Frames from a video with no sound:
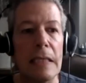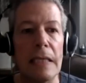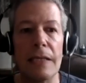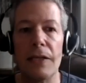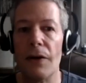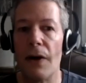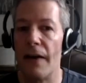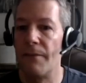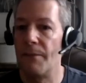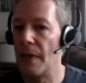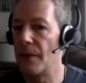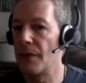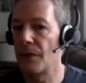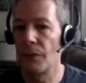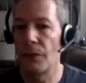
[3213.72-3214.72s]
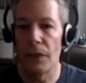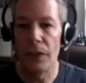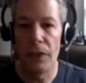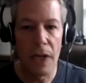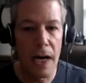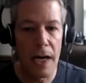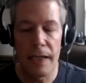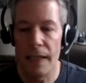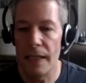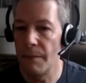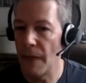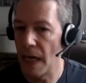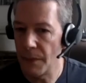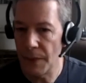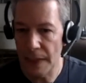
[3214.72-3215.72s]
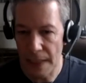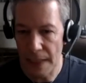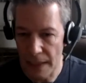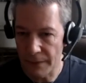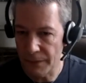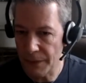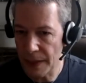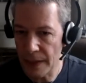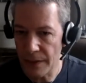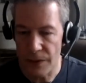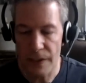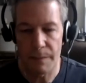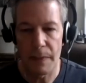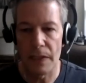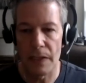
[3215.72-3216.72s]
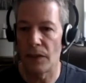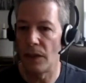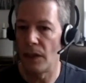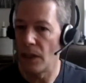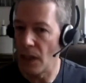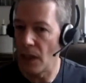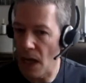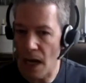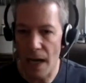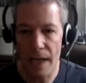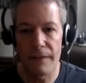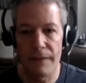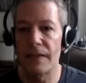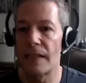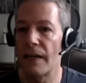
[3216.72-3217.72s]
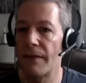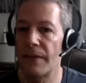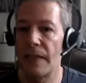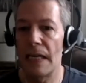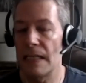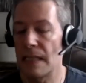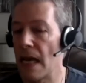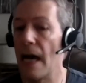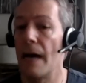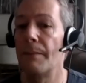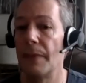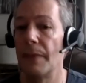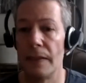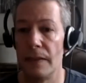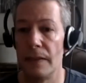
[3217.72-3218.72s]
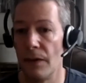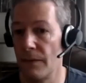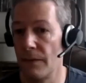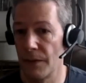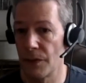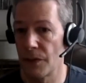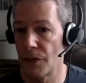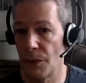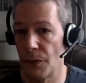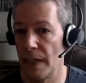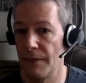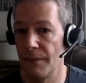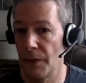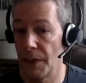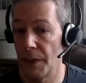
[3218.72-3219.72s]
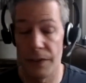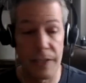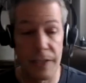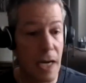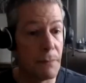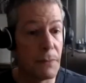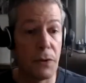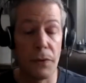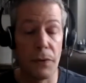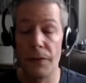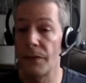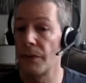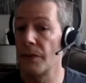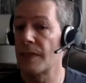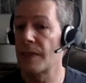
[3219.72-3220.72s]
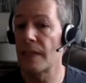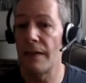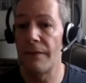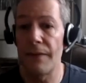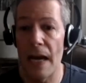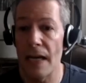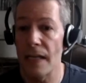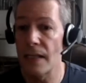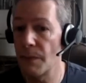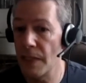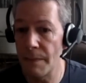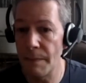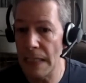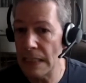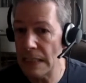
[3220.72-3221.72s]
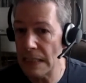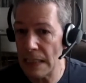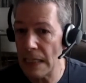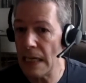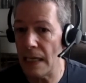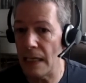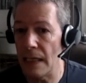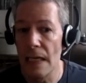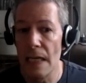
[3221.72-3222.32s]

you know, I've been through a lot in my recovery. There's been a lot of stuff that has happened over those 24 years. I'm going through stuff as we speak today,